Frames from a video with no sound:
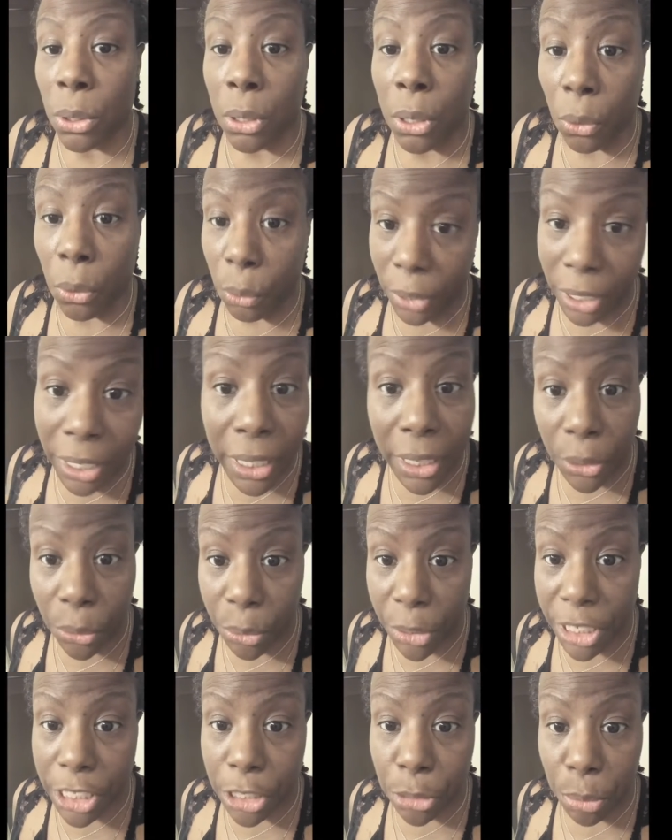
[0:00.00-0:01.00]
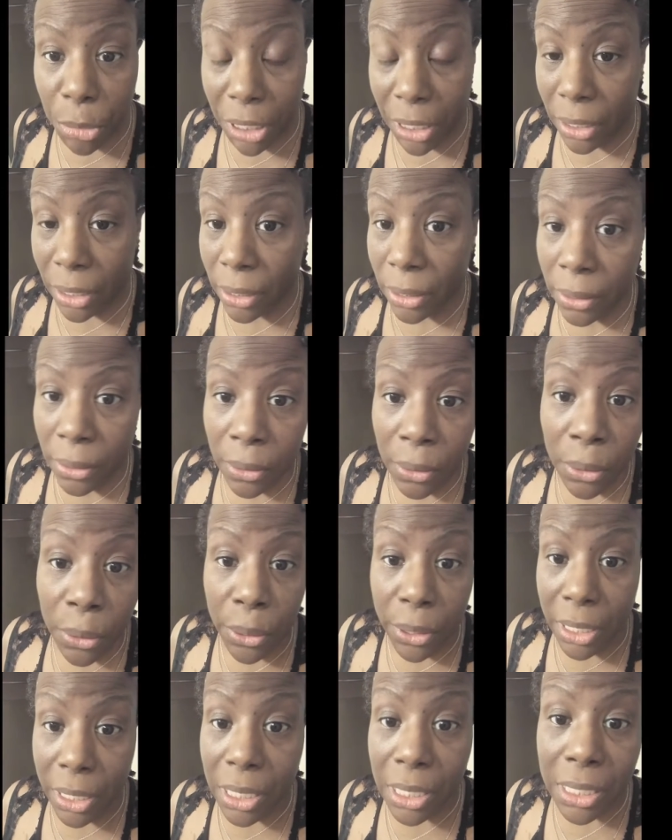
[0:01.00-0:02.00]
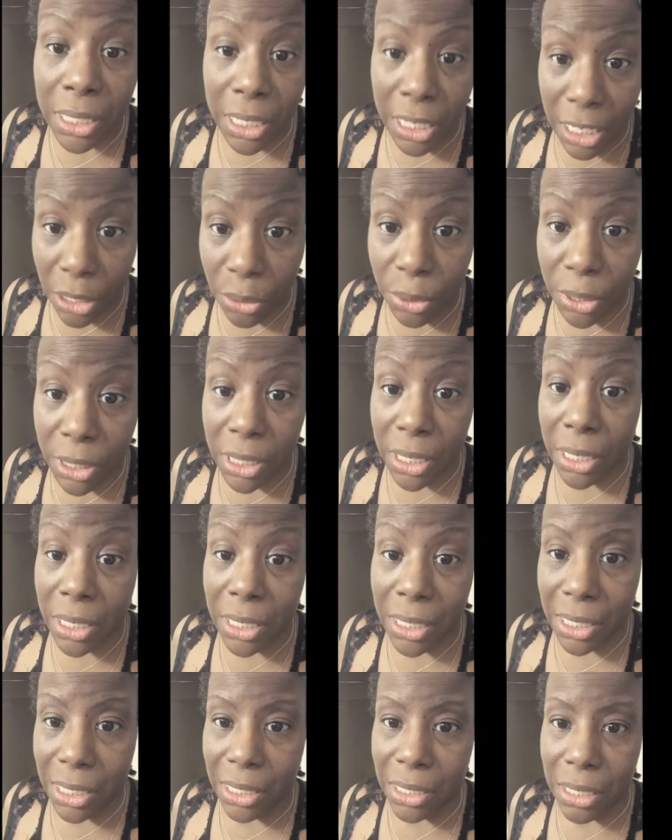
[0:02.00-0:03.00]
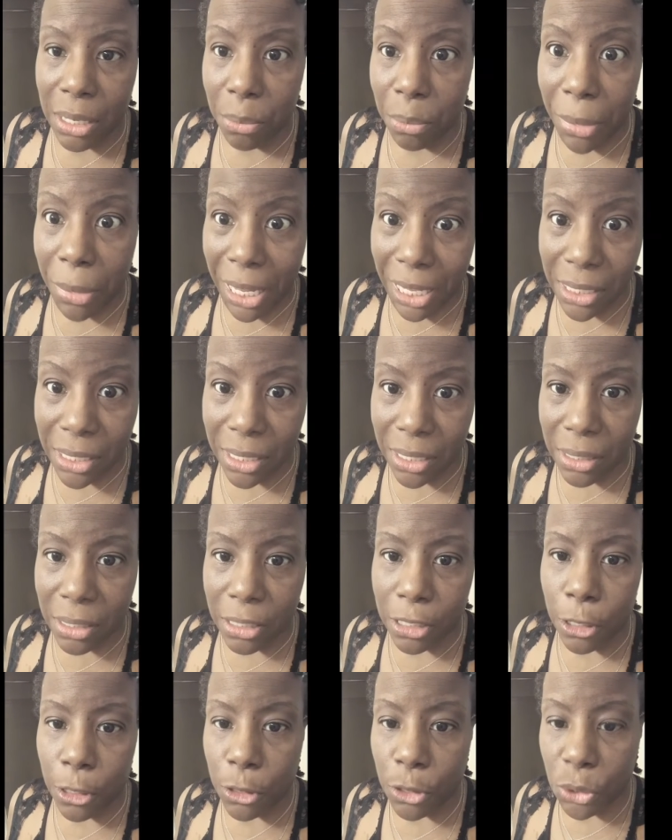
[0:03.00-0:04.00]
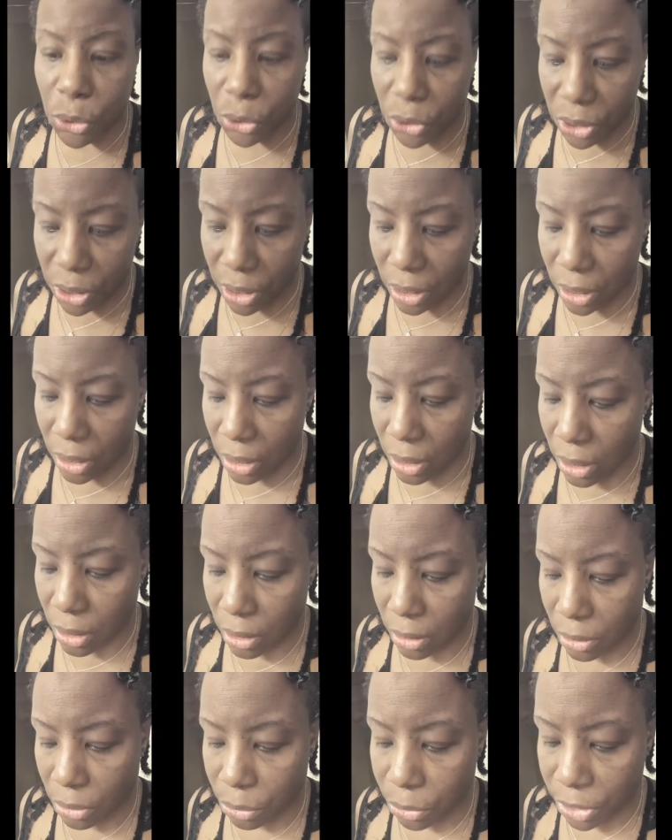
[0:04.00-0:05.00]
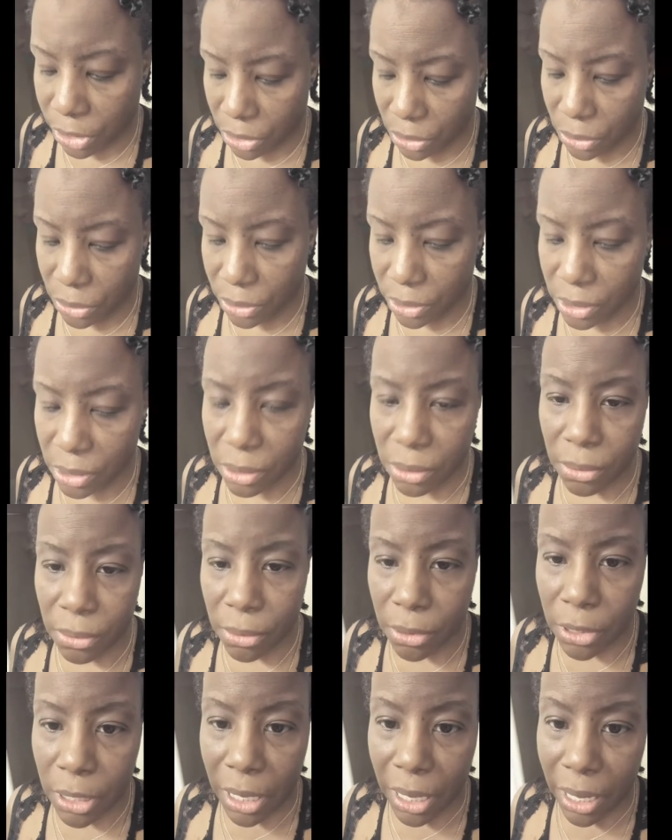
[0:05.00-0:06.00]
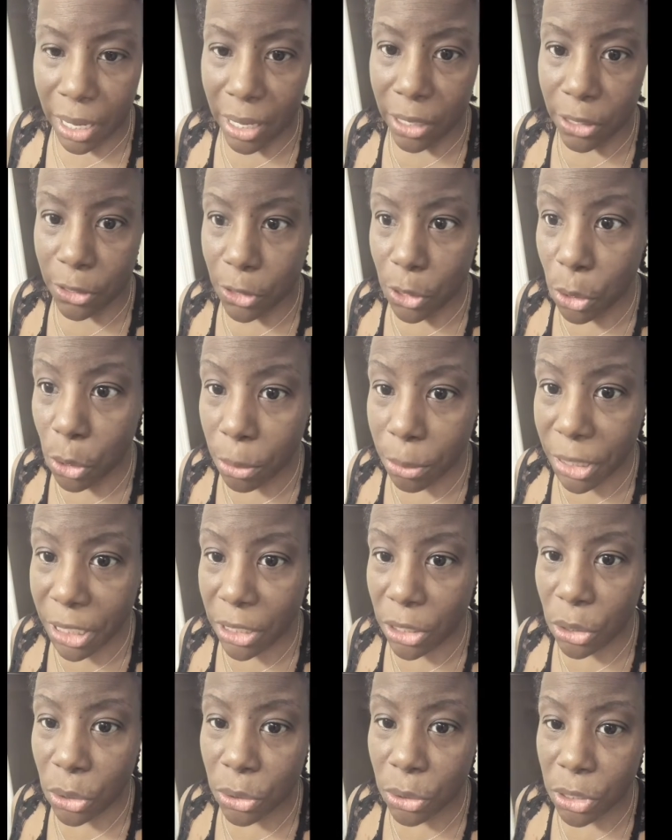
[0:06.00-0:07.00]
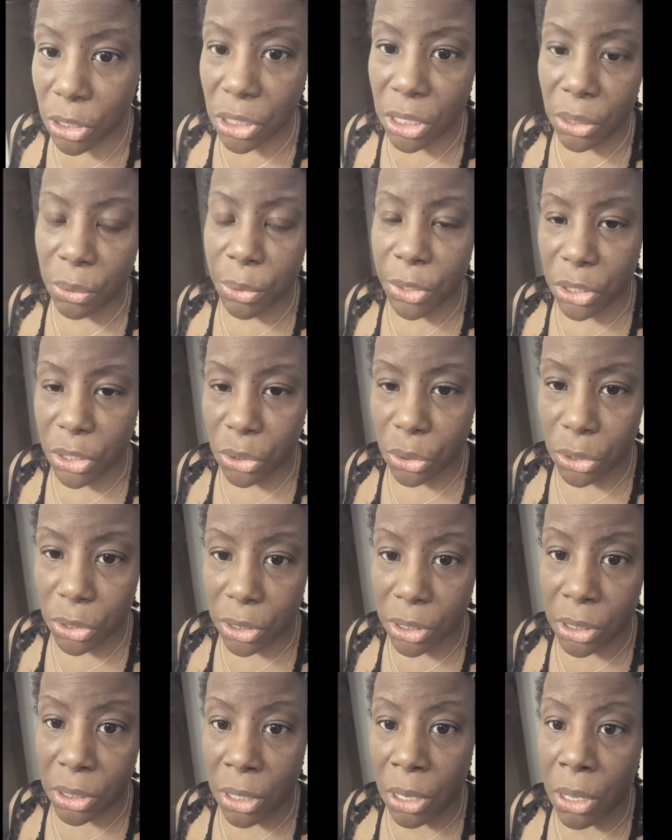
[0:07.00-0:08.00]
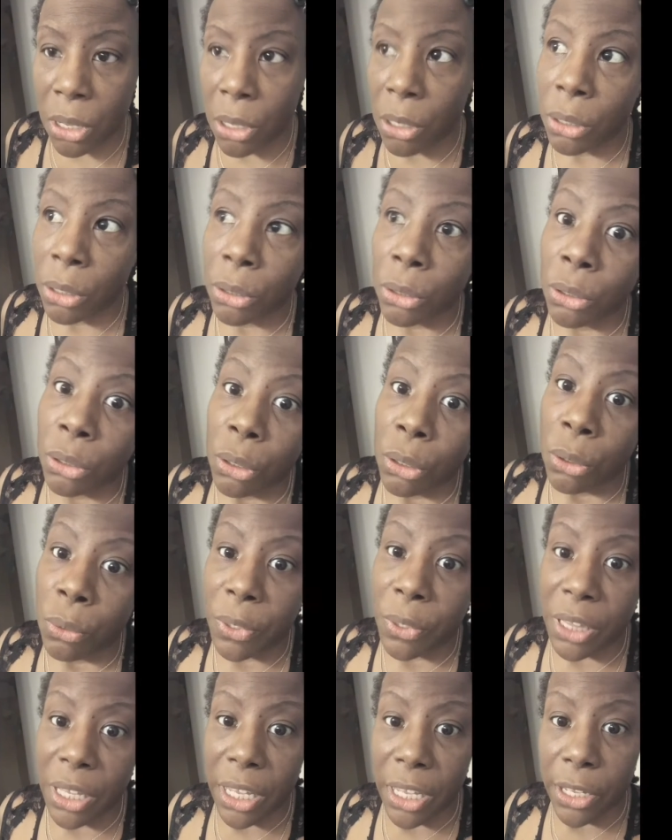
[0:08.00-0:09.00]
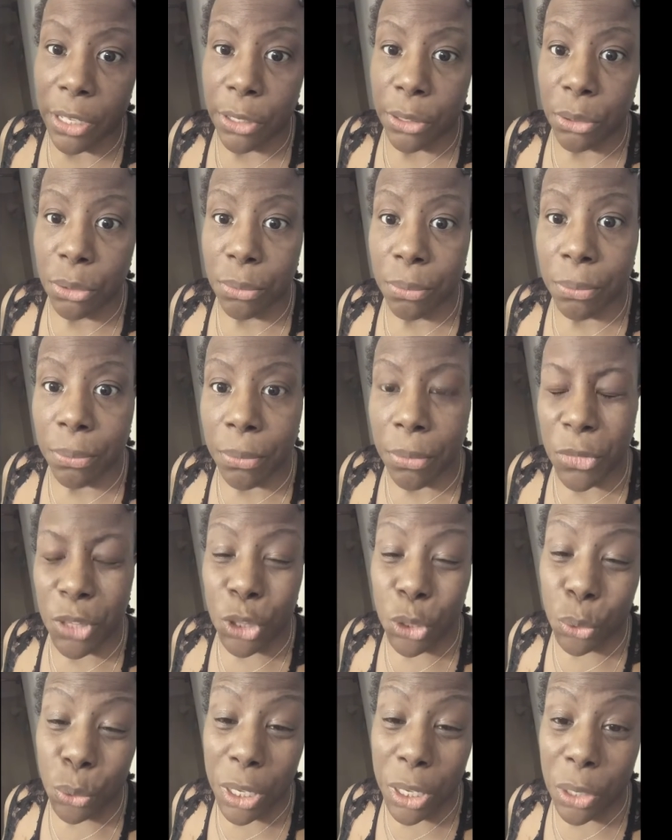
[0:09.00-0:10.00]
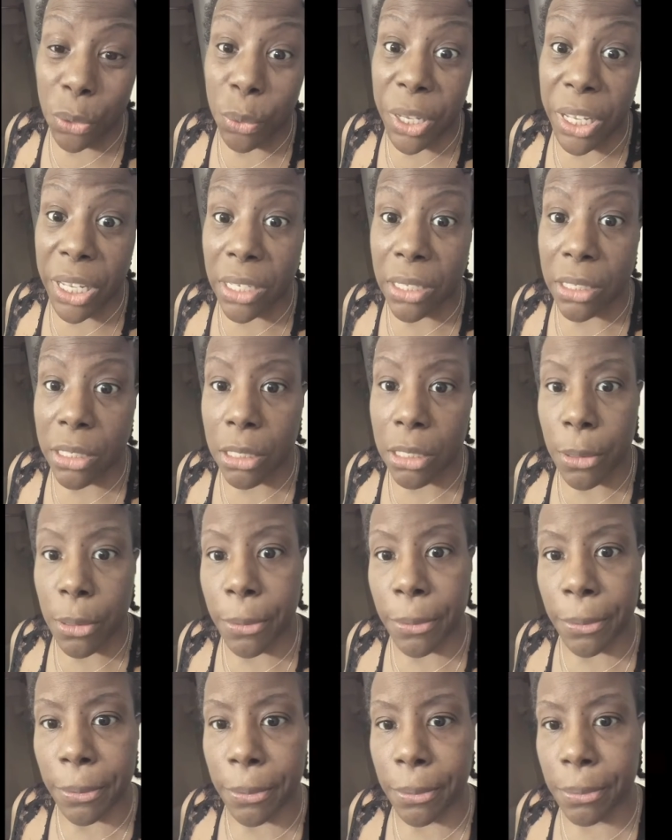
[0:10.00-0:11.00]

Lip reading: a weekly regimen on a continuous and consistent basis to see results. And normally you will see results within 3 weeks